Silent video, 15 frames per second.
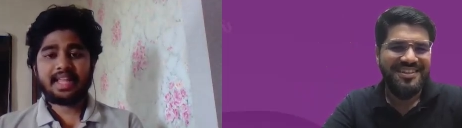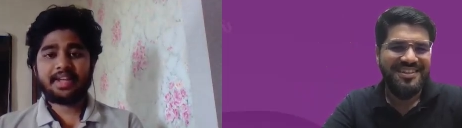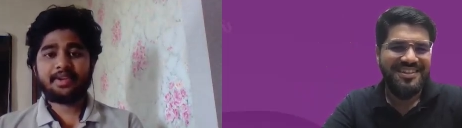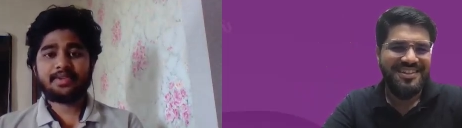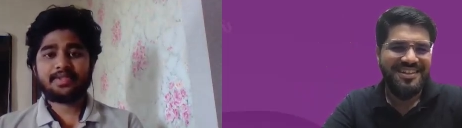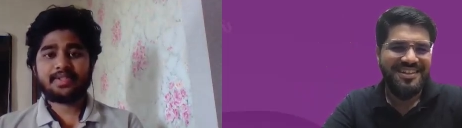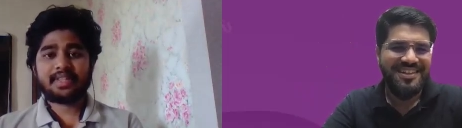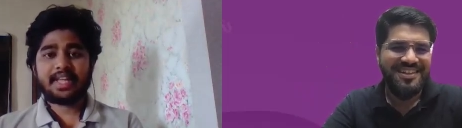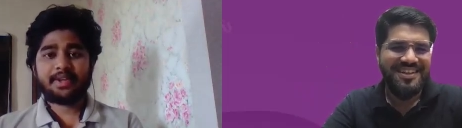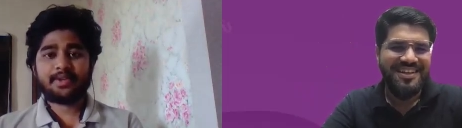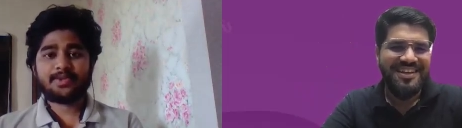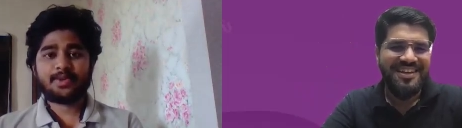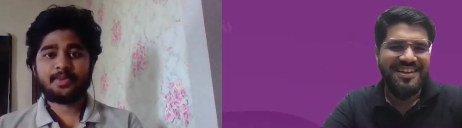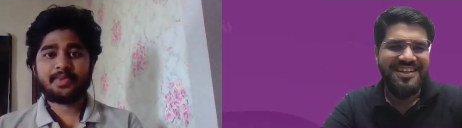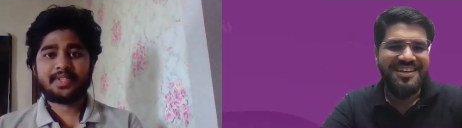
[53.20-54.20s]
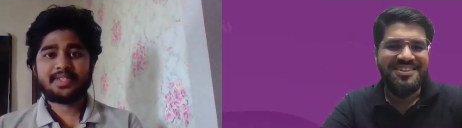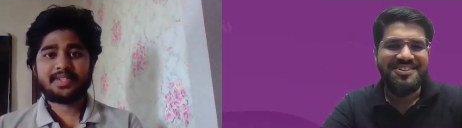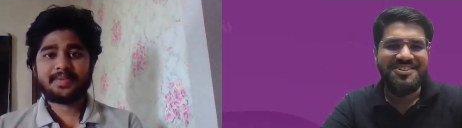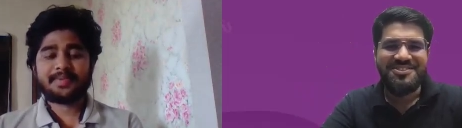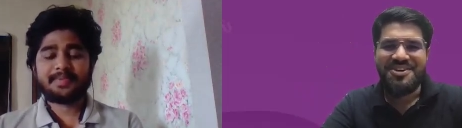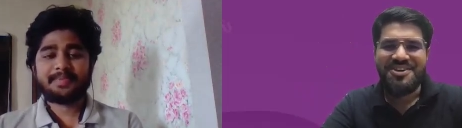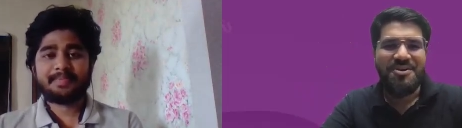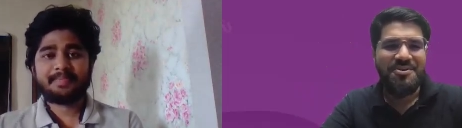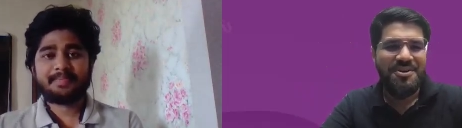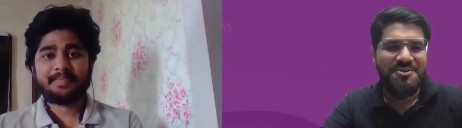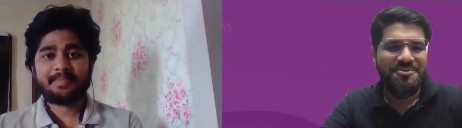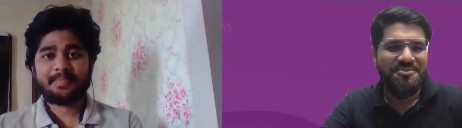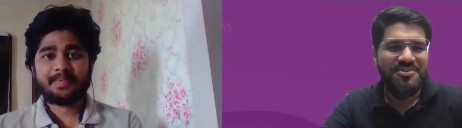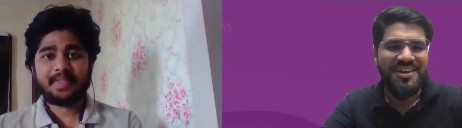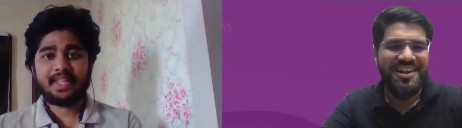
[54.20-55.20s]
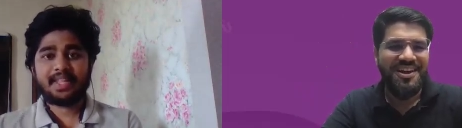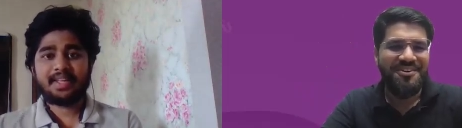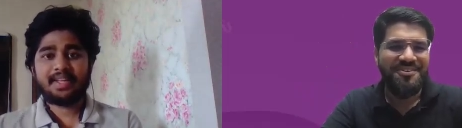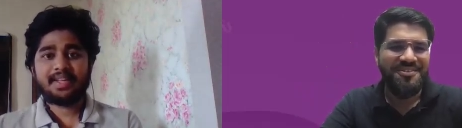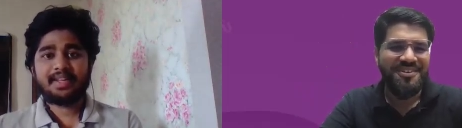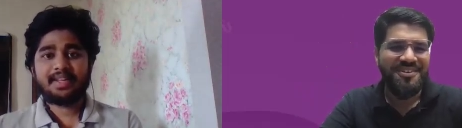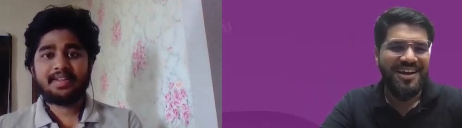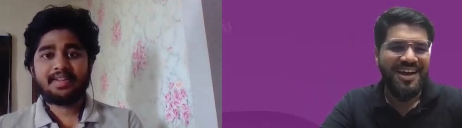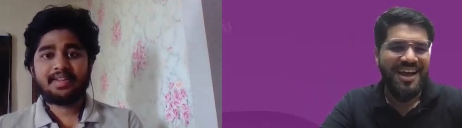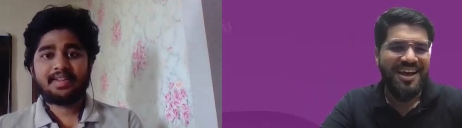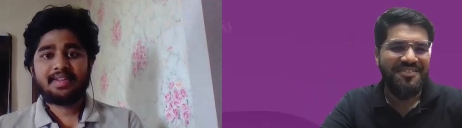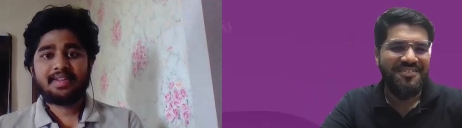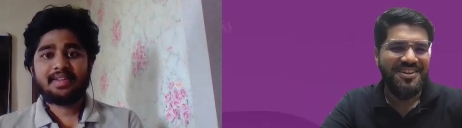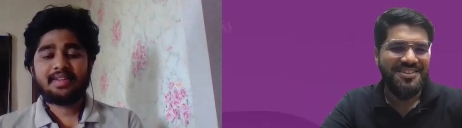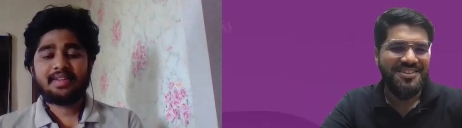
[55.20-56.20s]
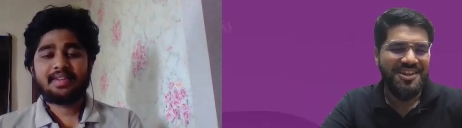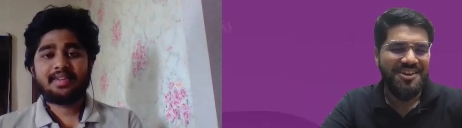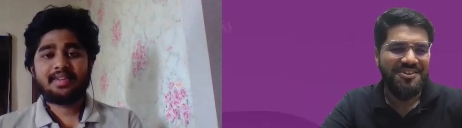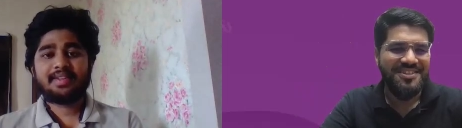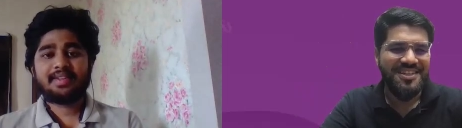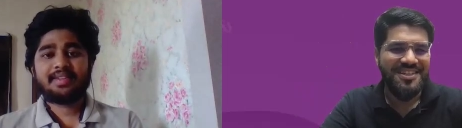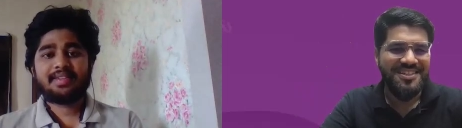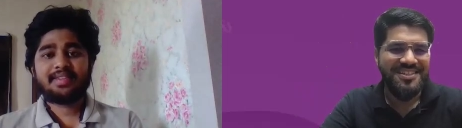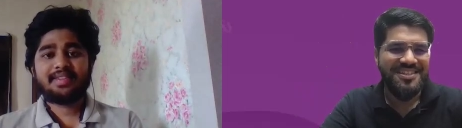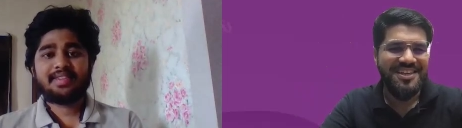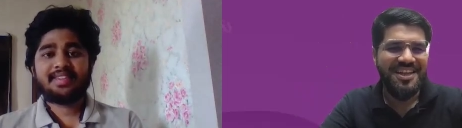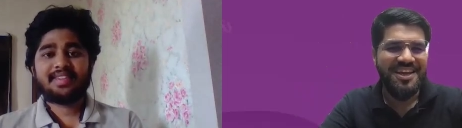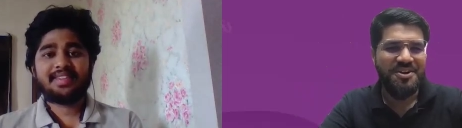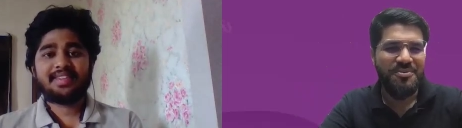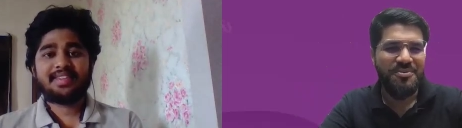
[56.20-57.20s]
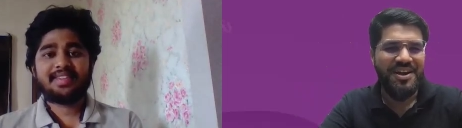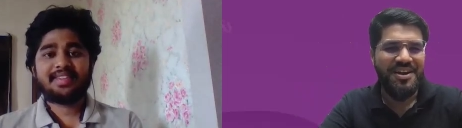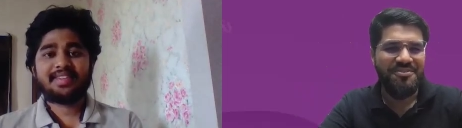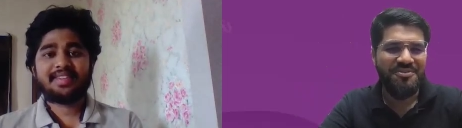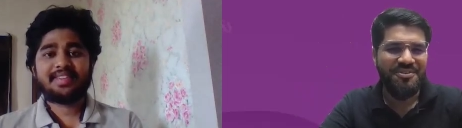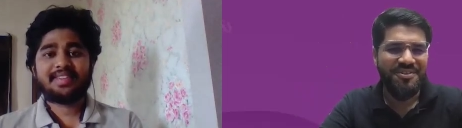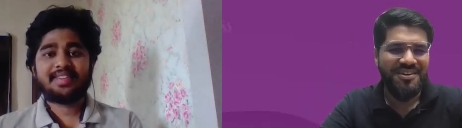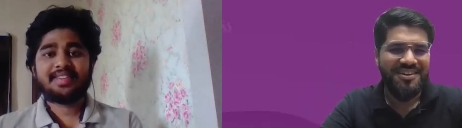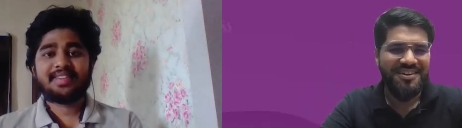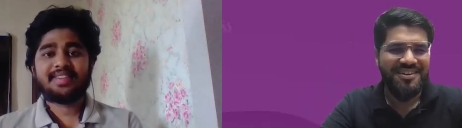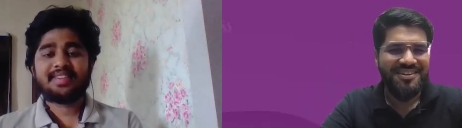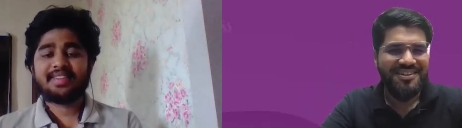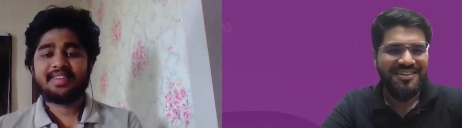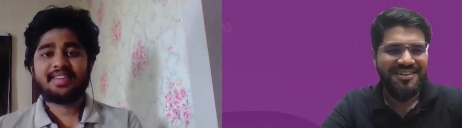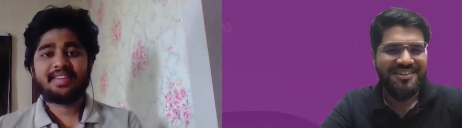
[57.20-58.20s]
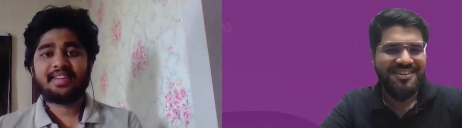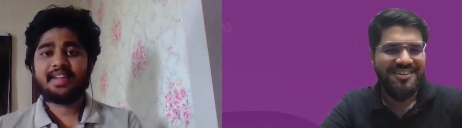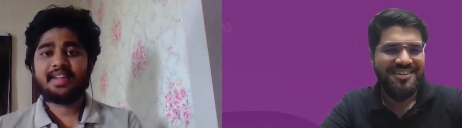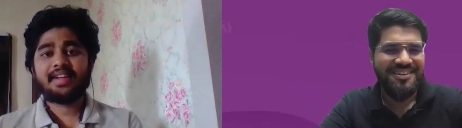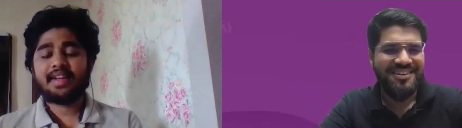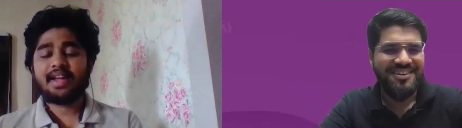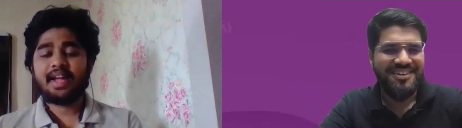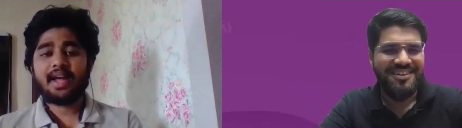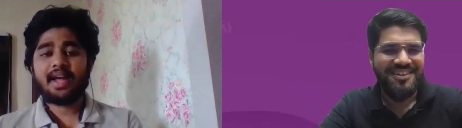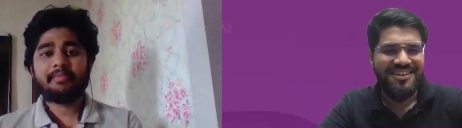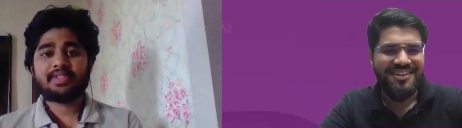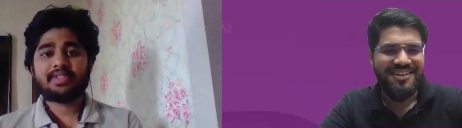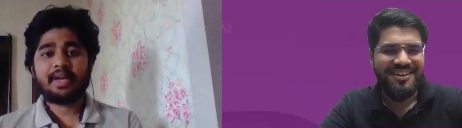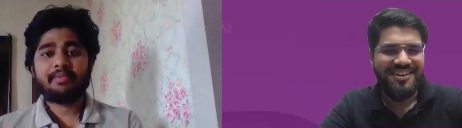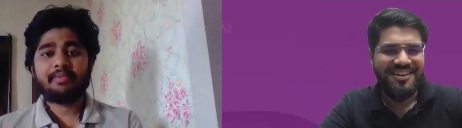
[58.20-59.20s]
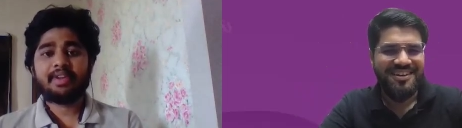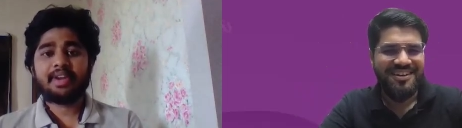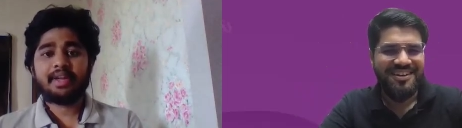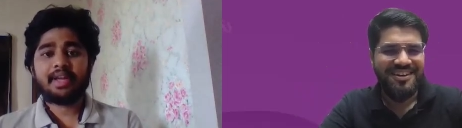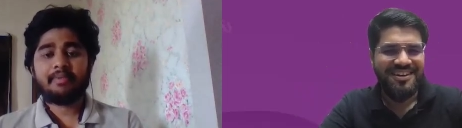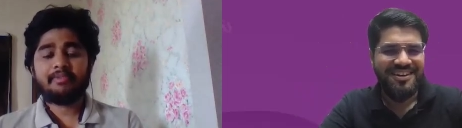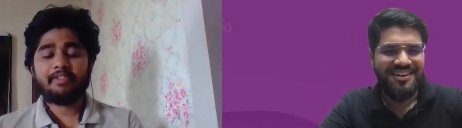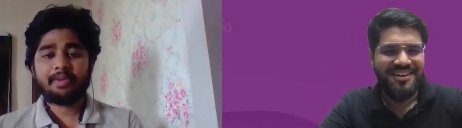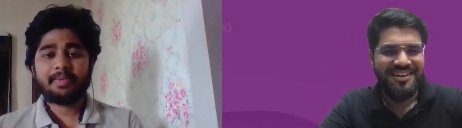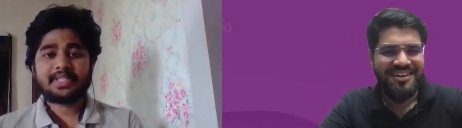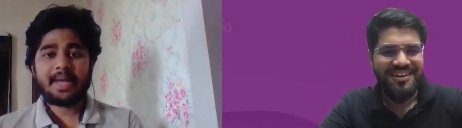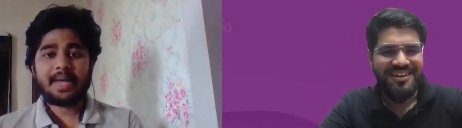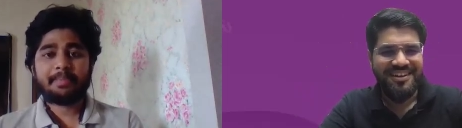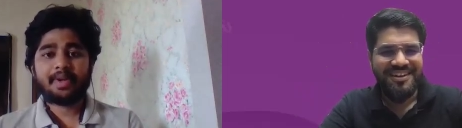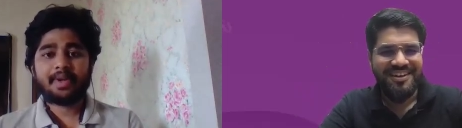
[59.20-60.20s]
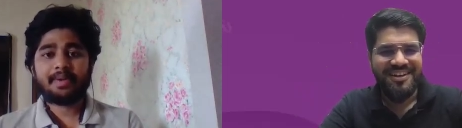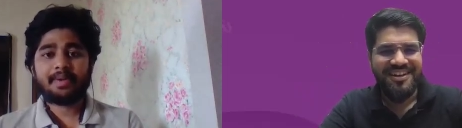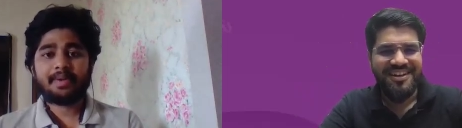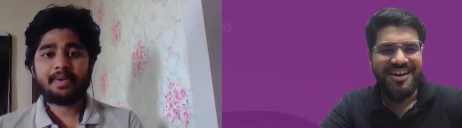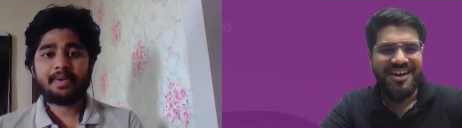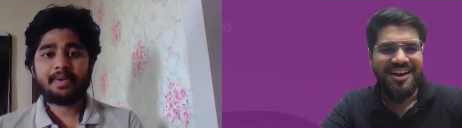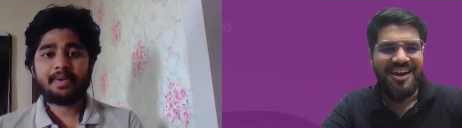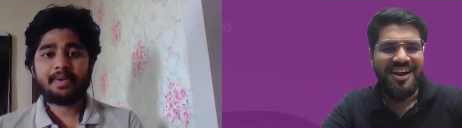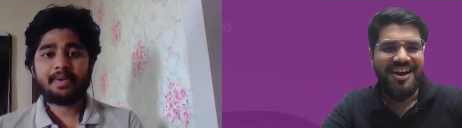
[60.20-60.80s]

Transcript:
Speaker 1: Thank you, sir. Thank you so much. So, so how do you feel now, uh, having secured success in GATE twenty-four?
Speaker 2: Yeah, I'm, I'm very, very much happy about that.